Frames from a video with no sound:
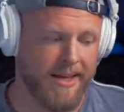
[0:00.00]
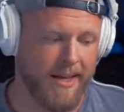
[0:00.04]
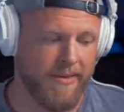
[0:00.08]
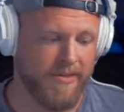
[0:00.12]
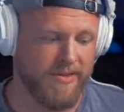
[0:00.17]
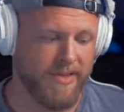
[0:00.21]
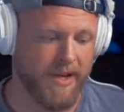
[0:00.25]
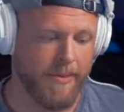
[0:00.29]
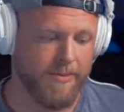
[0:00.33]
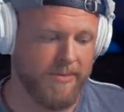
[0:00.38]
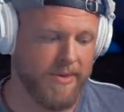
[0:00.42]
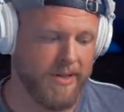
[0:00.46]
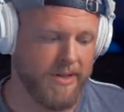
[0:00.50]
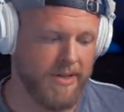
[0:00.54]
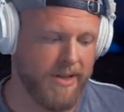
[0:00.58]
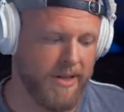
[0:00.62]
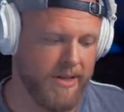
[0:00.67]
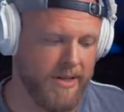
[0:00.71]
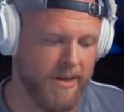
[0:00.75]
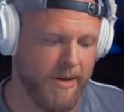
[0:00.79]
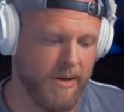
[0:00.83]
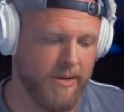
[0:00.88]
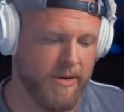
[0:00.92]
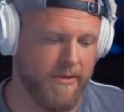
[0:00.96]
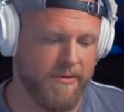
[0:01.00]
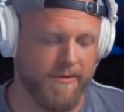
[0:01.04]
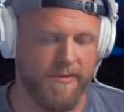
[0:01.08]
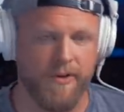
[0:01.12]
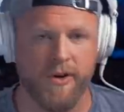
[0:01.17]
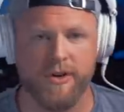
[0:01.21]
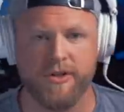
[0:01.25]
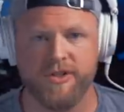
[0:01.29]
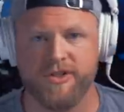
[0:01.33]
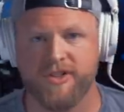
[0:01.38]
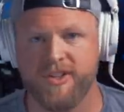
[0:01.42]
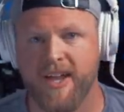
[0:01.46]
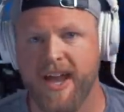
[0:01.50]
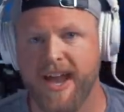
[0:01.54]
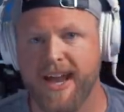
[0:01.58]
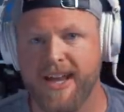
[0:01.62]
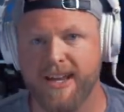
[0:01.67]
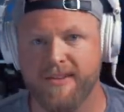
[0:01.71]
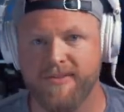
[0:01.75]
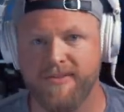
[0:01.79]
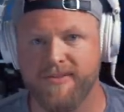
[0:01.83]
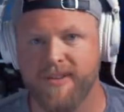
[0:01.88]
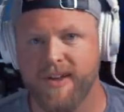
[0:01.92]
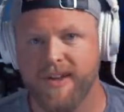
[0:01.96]
If something, you know, the first
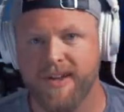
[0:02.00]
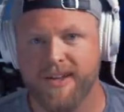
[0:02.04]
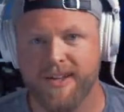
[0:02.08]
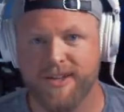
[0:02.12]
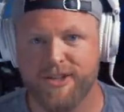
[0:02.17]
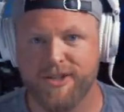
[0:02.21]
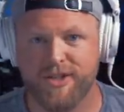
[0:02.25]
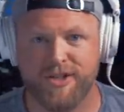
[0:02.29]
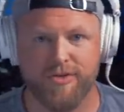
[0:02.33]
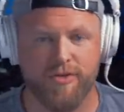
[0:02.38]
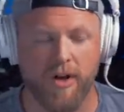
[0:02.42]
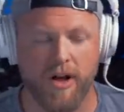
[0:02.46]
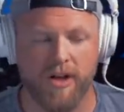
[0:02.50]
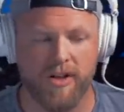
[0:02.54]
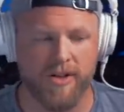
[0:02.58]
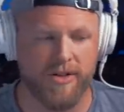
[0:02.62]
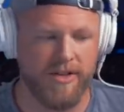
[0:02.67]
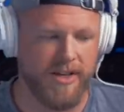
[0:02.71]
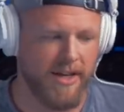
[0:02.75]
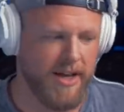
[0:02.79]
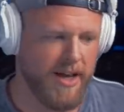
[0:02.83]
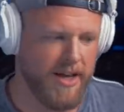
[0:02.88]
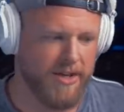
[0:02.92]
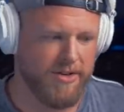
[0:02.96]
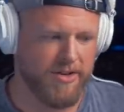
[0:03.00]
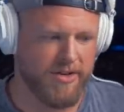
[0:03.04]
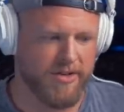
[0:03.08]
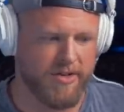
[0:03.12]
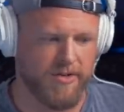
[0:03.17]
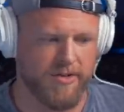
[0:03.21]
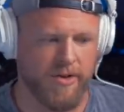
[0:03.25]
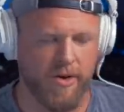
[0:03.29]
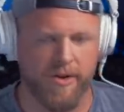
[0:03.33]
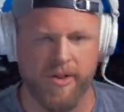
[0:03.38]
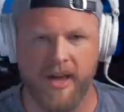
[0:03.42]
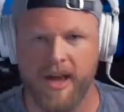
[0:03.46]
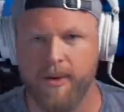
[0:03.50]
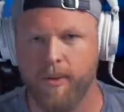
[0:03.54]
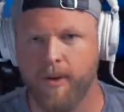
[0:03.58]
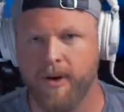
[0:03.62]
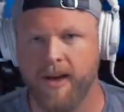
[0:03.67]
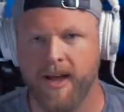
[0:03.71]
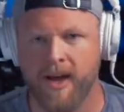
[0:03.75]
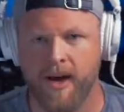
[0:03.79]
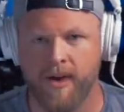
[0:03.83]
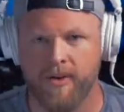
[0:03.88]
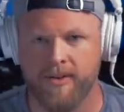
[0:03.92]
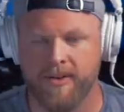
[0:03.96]
sign of struggle, you can just throw that
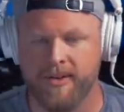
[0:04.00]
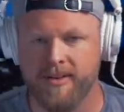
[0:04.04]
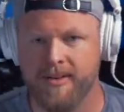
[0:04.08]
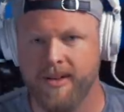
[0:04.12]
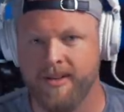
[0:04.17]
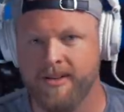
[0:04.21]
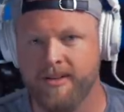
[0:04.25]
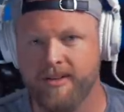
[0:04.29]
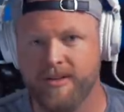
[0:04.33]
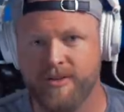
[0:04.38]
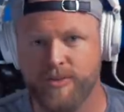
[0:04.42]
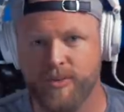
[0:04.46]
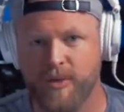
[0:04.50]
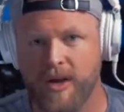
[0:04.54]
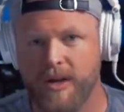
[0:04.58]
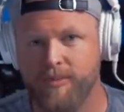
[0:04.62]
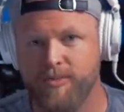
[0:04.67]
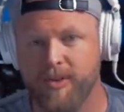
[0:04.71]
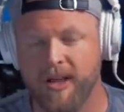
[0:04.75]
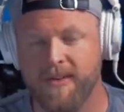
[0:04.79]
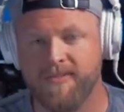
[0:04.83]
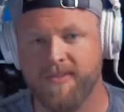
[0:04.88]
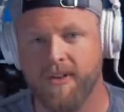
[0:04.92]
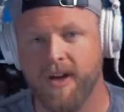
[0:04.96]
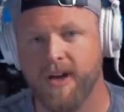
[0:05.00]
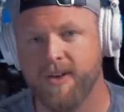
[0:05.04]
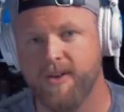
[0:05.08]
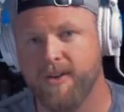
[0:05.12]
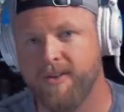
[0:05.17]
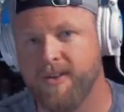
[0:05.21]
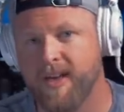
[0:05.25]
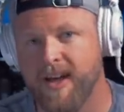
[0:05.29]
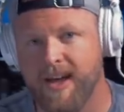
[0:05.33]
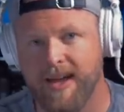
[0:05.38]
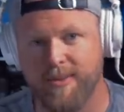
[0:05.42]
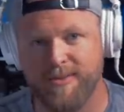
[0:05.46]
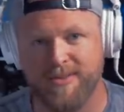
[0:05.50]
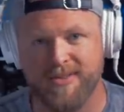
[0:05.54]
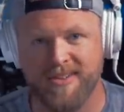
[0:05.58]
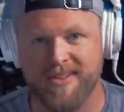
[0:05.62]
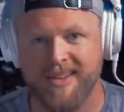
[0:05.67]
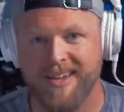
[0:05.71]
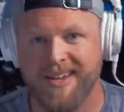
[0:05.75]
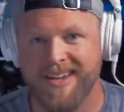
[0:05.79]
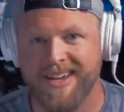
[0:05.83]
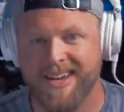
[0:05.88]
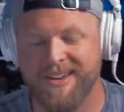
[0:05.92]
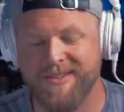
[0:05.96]
one out and then swipe left 100 times
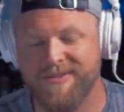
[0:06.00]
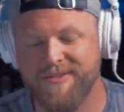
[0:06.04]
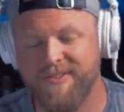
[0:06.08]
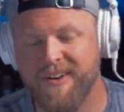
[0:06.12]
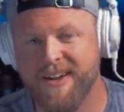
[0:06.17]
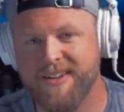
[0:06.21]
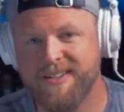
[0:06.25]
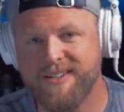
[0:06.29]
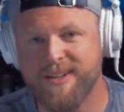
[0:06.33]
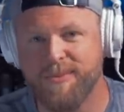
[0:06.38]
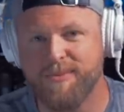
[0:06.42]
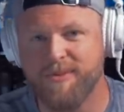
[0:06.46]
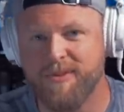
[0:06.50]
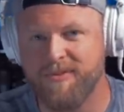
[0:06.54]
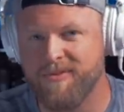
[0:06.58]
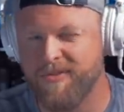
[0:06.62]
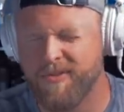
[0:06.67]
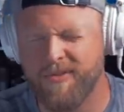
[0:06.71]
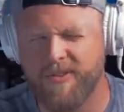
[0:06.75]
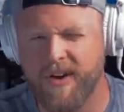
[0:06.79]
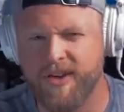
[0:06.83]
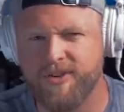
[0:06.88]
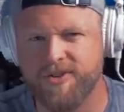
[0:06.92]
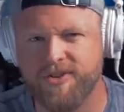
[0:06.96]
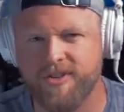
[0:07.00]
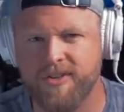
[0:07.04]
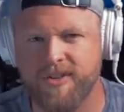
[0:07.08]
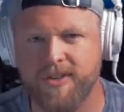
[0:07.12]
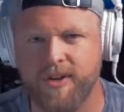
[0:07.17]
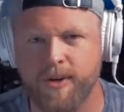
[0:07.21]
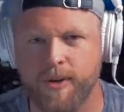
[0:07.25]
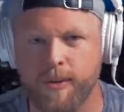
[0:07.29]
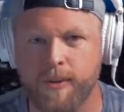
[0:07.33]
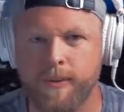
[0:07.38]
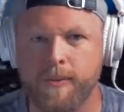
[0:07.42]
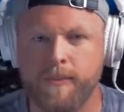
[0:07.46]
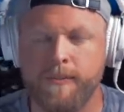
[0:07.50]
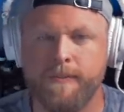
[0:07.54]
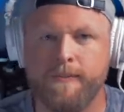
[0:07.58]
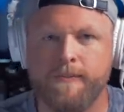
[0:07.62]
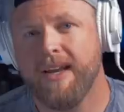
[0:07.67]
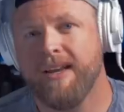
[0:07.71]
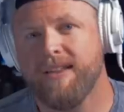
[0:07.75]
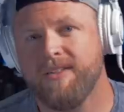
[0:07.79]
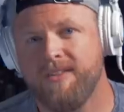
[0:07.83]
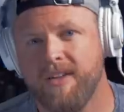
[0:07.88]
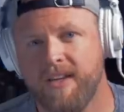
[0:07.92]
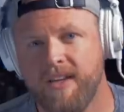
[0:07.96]
and, and find something fresh and new. So I'm
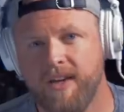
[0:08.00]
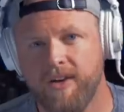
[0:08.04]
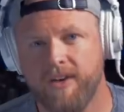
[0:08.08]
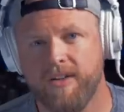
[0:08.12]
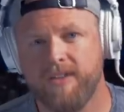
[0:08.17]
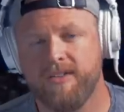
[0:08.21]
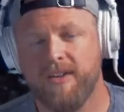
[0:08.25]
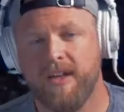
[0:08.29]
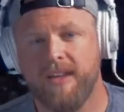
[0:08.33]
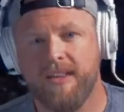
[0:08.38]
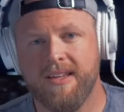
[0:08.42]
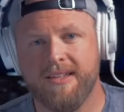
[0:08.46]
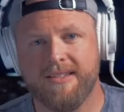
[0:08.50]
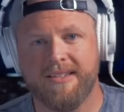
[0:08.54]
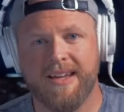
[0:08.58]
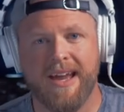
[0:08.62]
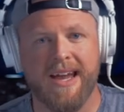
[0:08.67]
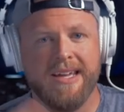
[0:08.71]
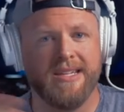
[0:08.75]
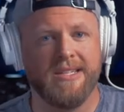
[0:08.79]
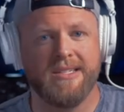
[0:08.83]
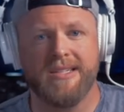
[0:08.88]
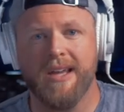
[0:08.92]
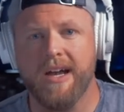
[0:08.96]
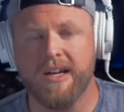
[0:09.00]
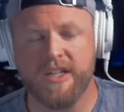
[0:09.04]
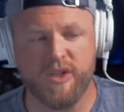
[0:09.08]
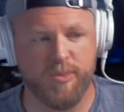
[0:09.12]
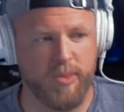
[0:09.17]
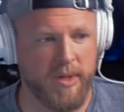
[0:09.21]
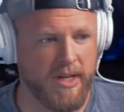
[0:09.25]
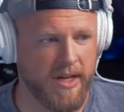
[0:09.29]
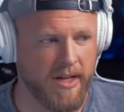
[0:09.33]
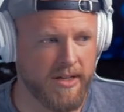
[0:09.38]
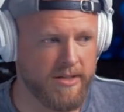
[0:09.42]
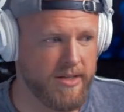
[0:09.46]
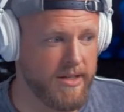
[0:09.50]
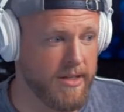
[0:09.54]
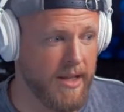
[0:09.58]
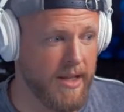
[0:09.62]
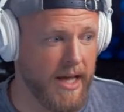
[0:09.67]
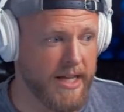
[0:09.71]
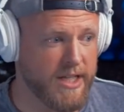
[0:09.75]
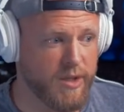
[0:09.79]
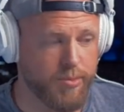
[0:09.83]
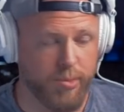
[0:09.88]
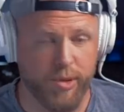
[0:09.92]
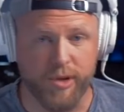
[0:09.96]
not gonna sit here and say this guy sucks because he
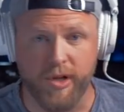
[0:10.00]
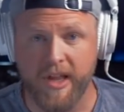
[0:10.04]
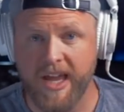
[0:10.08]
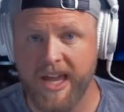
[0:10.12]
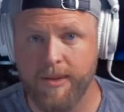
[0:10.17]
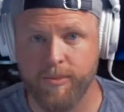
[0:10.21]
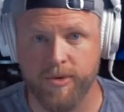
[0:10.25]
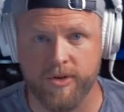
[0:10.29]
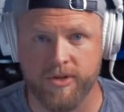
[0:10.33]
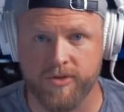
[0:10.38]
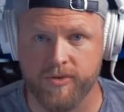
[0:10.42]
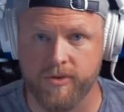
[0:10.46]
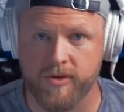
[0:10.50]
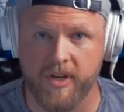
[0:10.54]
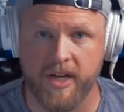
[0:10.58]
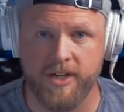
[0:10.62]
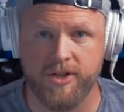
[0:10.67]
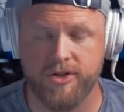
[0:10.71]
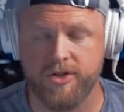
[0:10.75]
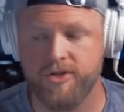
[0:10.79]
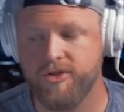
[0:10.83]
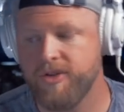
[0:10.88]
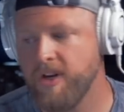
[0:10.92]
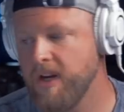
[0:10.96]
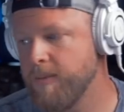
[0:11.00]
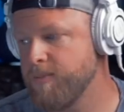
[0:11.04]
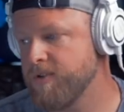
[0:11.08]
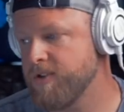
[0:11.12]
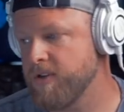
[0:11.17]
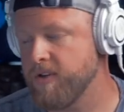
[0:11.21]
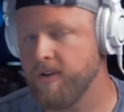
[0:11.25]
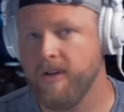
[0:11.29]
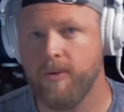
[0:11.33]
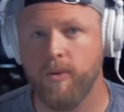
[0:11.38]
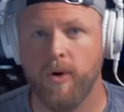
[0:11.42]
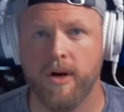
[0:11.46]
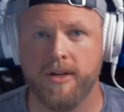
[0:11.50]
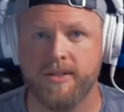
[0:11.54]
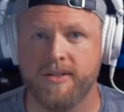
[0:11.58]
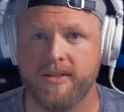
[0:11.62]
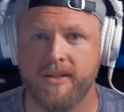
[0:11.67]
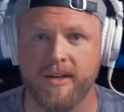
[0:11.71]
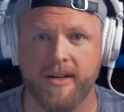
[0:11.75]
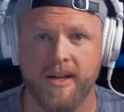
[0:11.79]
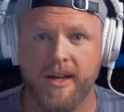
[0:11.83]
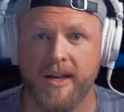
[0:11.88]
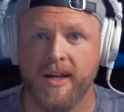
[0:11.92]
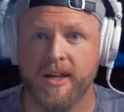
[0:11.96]
likes polyamorous relationships or he wants
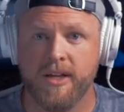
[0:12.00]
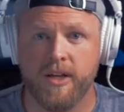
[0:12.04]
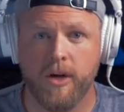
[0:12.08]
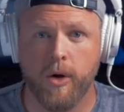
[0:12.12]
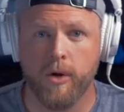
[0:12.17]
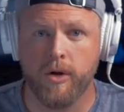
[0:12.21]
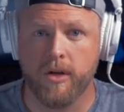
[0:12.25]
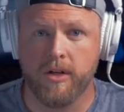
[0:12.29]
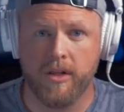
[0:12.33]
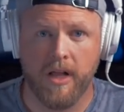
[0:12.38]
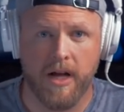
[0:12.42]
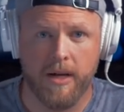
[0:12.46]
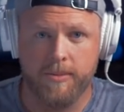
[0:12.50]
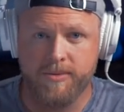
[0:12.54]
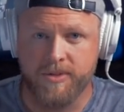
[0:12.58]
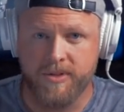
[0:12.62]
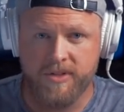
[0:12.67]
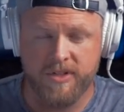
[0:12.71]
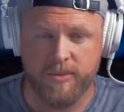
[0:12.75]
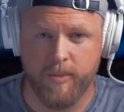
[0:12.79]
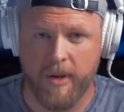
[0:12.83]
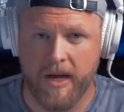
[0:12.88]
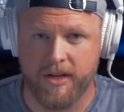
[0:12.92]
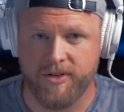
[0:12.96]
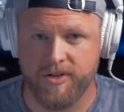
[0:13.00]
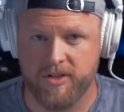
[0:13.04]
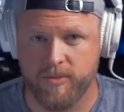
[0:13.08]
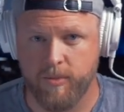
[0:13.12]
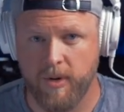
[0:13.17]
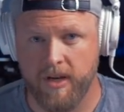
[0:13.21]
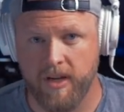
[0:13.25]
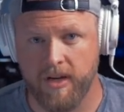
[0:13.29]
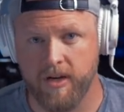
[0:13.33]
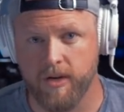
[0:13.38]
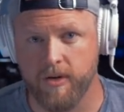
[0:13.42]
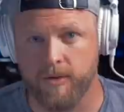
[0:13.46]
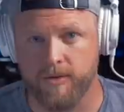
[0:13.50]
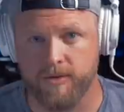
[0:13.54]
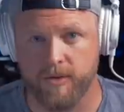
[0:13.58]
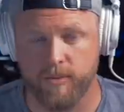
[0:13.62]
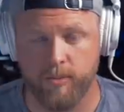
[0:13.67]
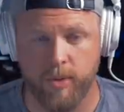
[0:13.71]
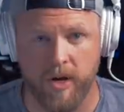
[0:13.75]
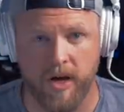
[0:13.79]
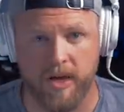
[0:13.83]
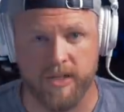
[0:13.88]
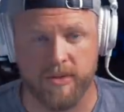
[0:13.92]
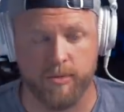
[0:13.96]
to go to clubs and smash as many girls as
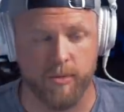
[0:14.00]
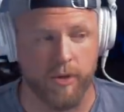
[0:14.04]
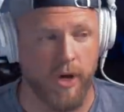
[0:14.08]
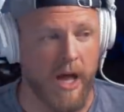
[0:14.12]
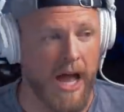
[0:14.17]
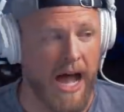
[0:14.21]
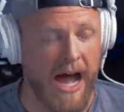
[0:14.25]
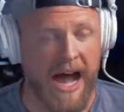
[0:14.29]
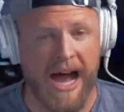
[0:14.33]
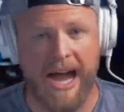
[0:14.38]
possible.